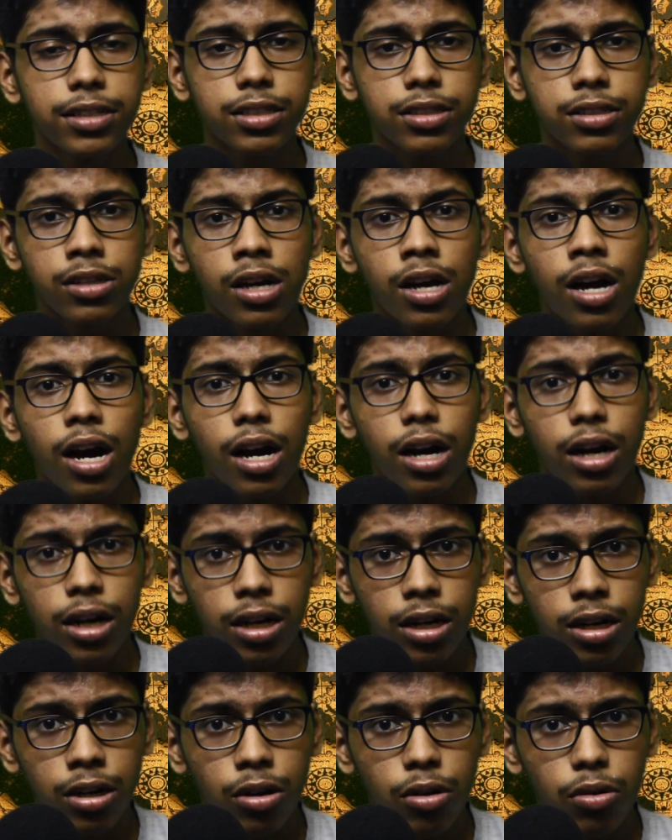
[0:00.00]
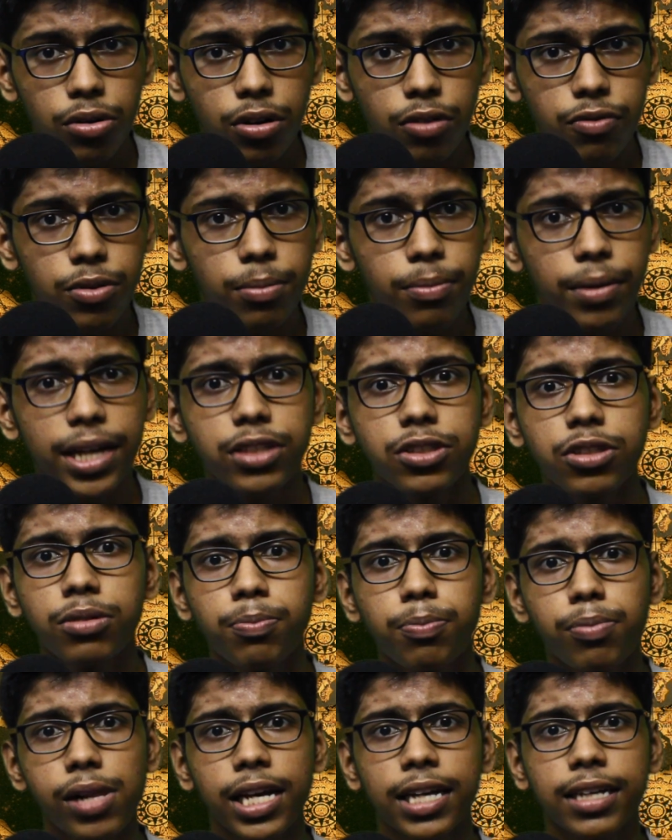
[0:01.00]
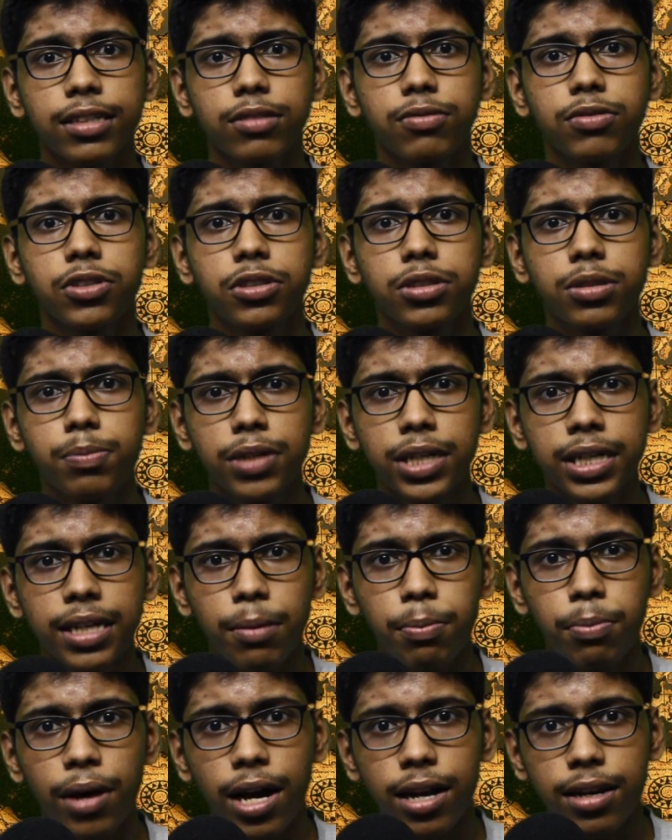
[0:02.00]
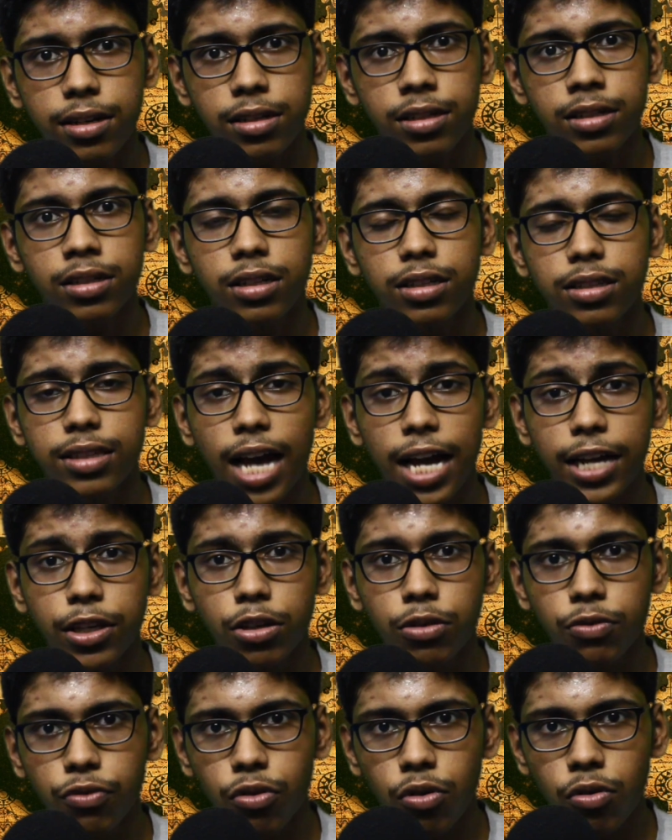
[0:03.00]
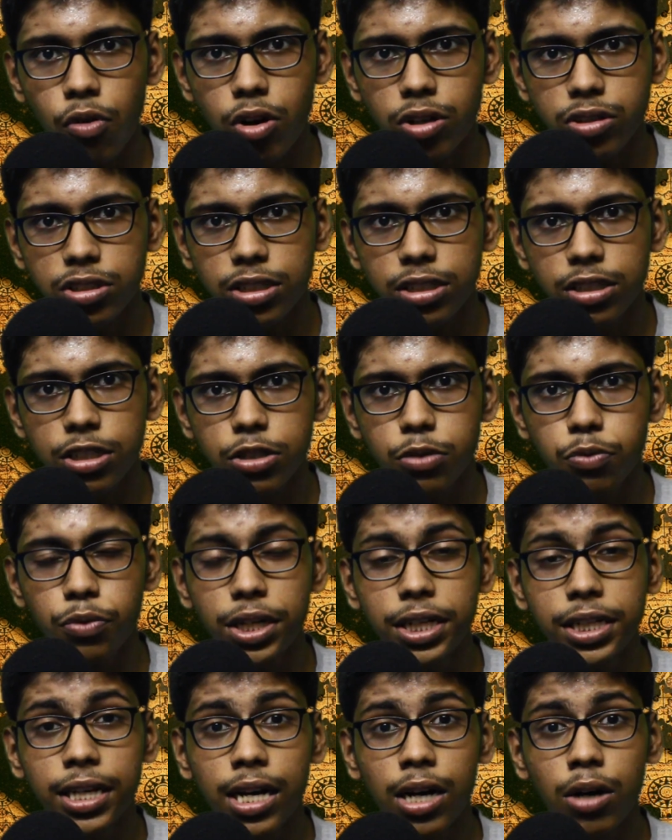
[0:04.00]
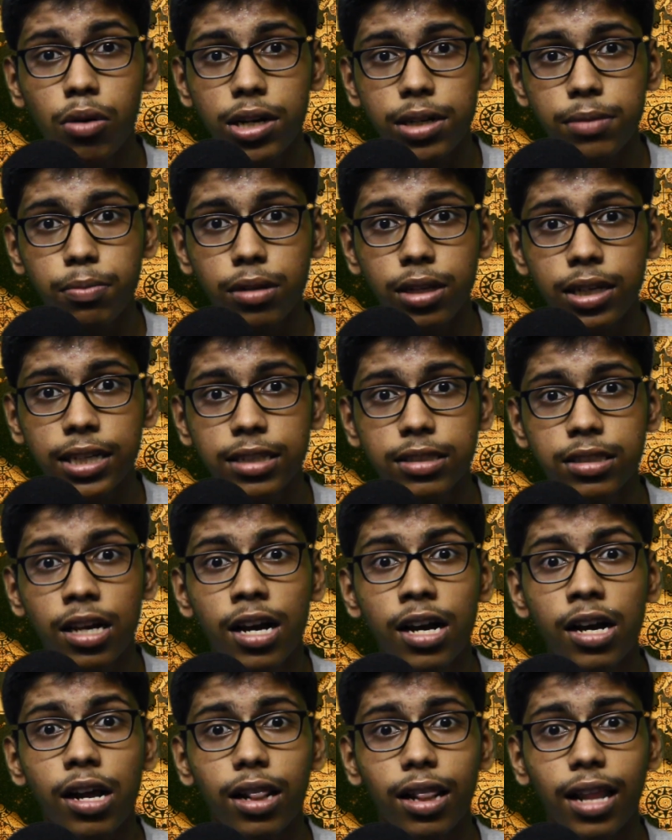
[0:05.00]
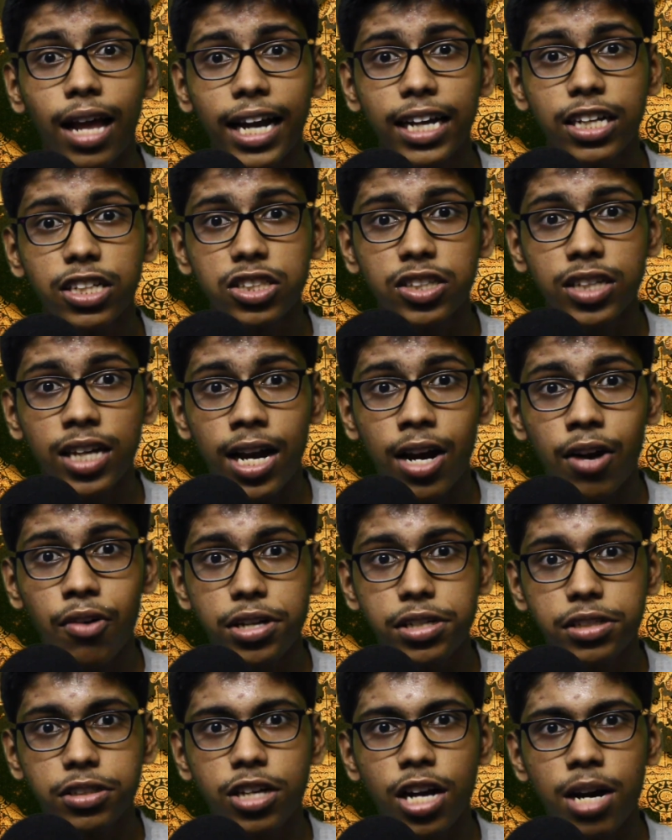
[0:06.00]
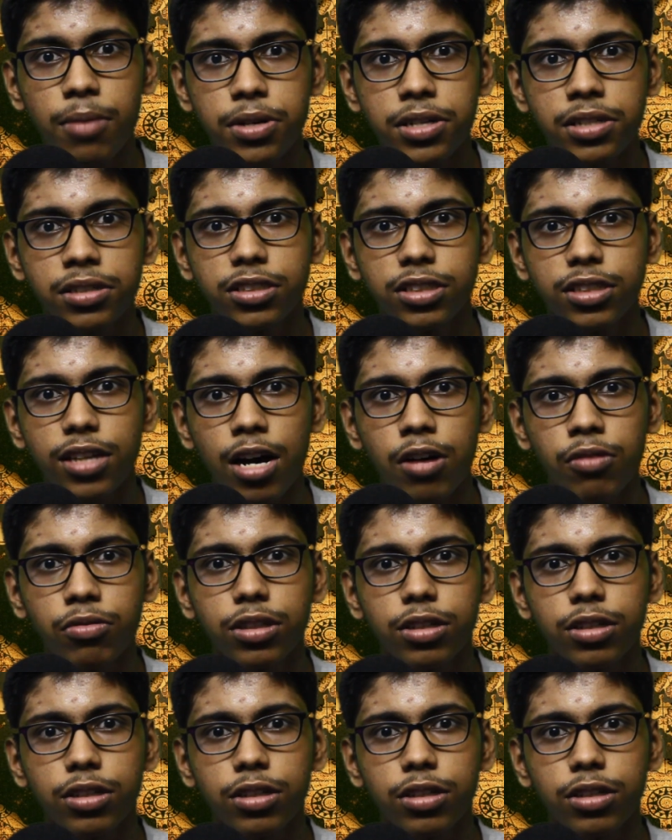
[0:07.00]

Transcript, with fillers: It is uh, one of the major place which has been abandoned. Thanking for watching this video and please like, share and comment